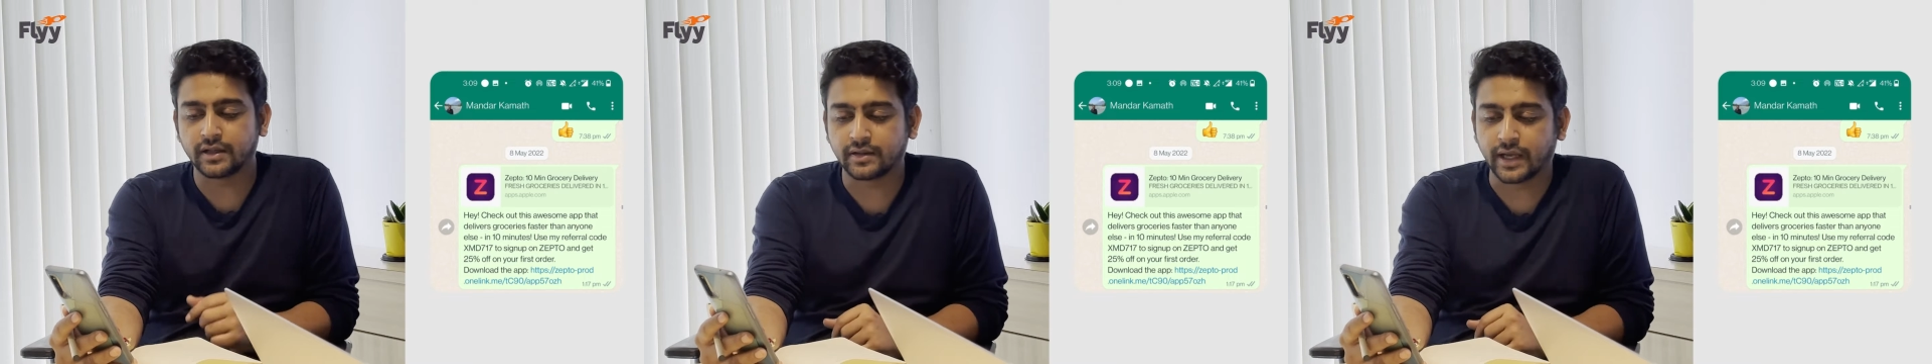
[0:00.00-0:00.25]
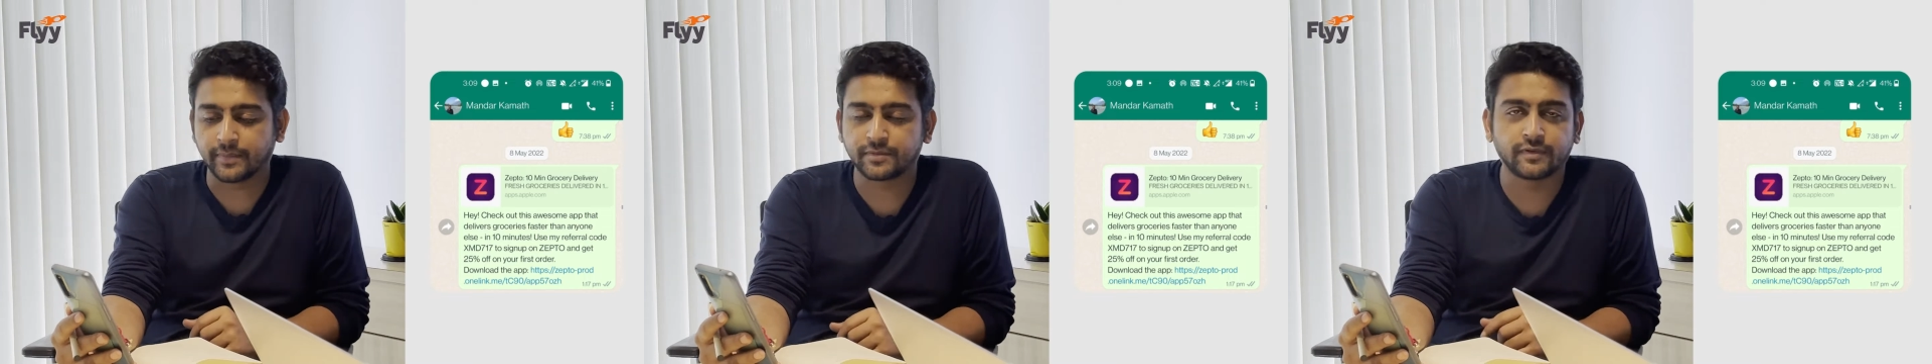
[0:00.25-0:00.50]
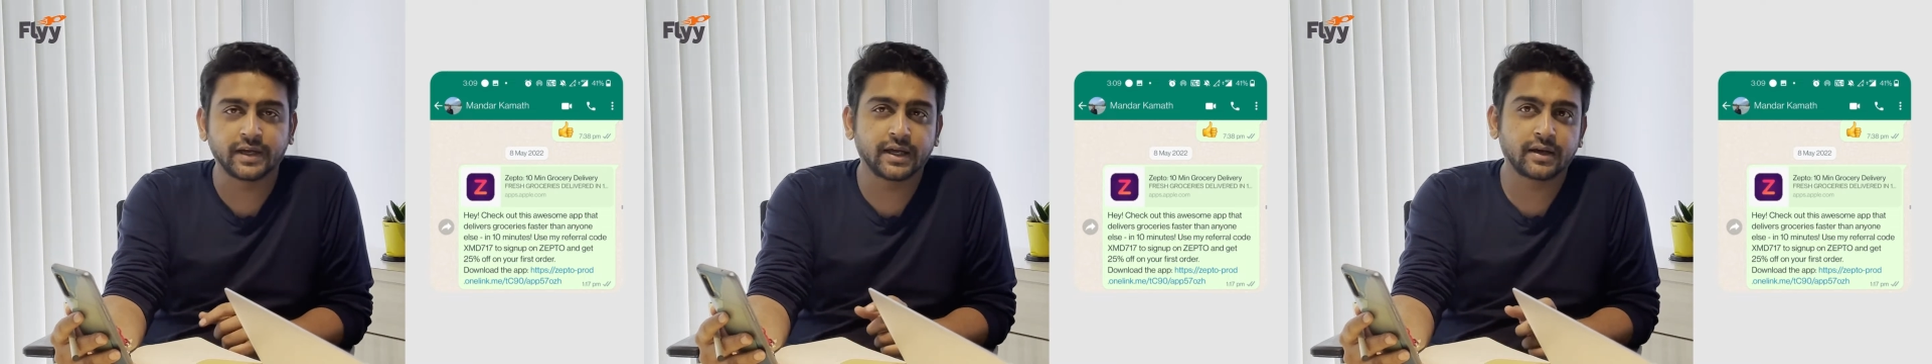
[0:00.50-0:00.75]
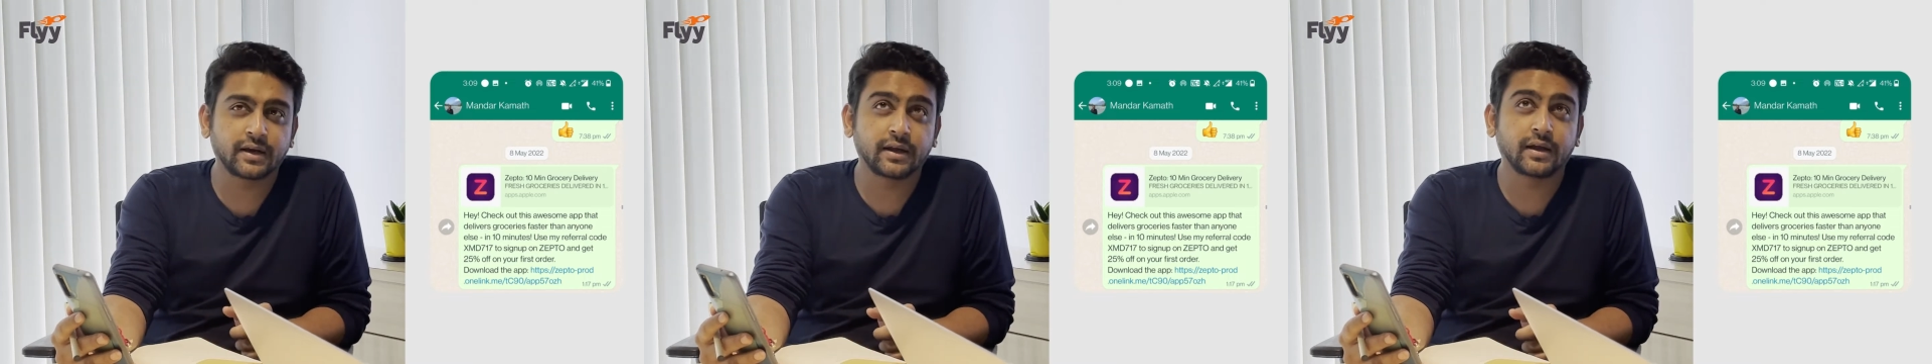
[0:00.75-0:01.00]

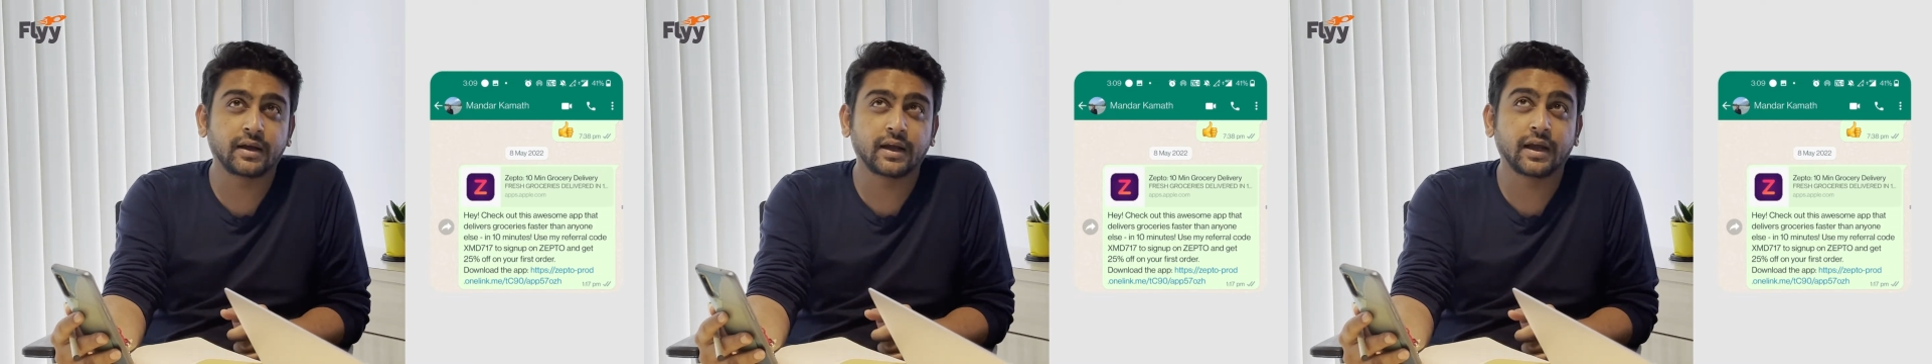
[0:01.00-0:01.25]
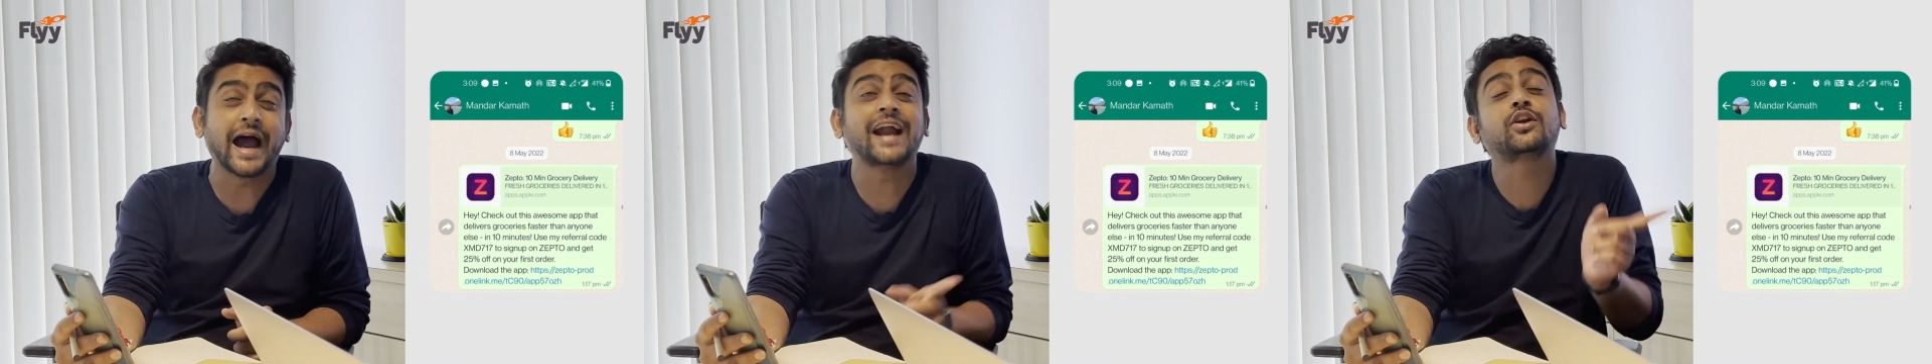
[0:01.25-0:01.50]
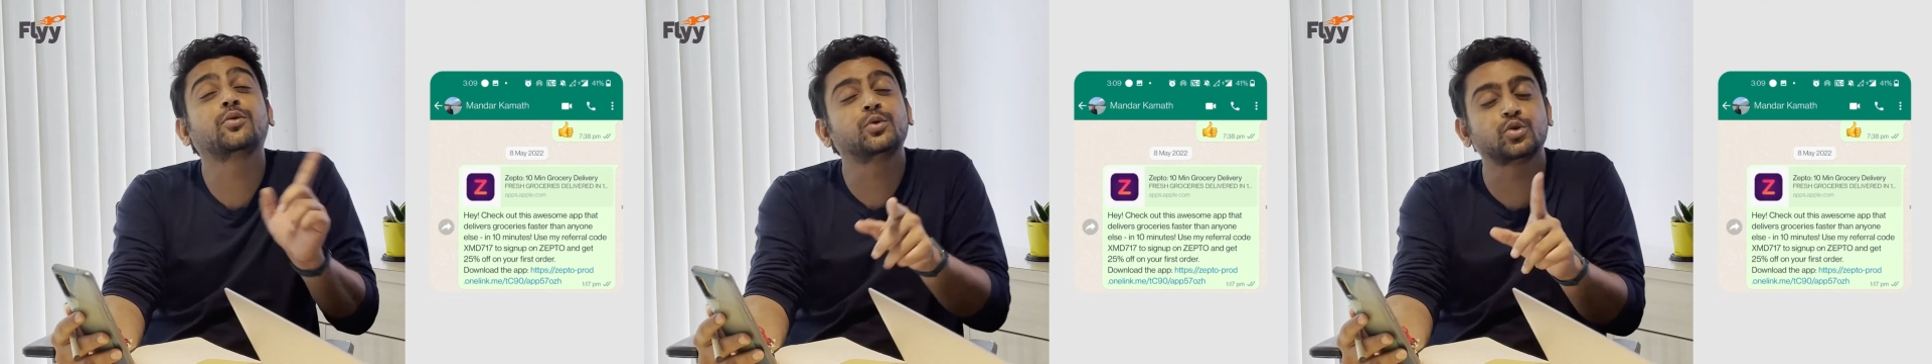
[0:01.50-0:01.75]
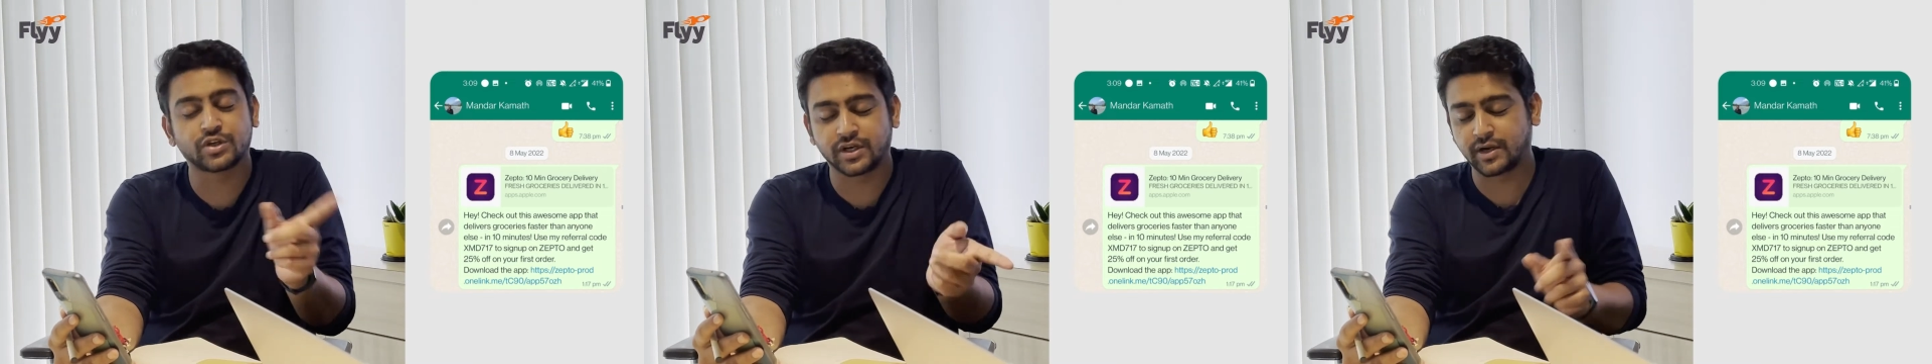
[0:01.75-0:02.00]
Flyy
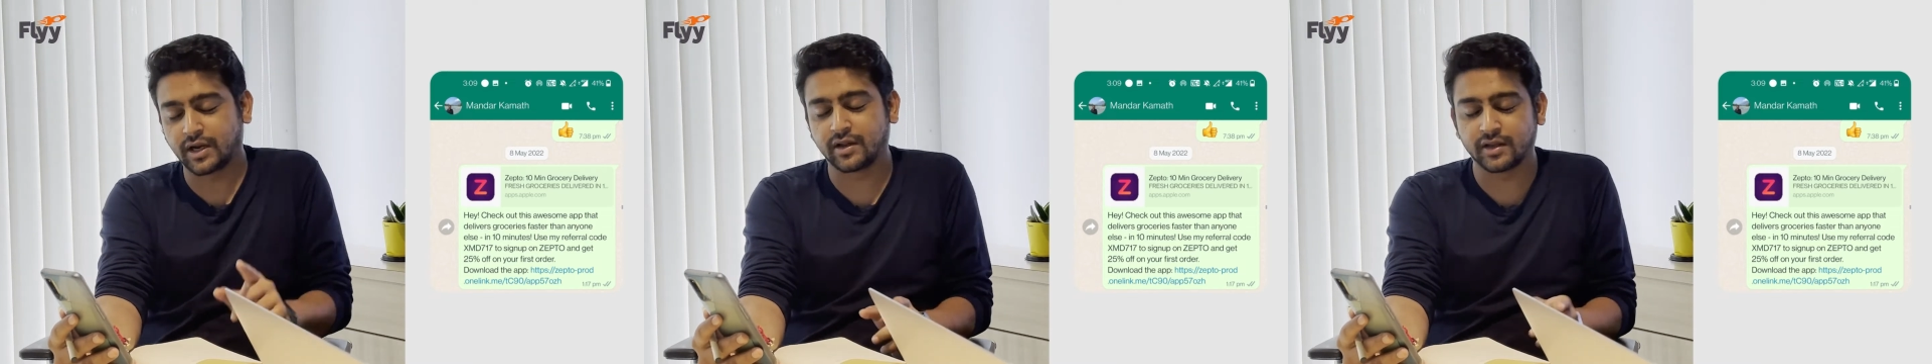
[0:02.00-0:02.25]
attribution.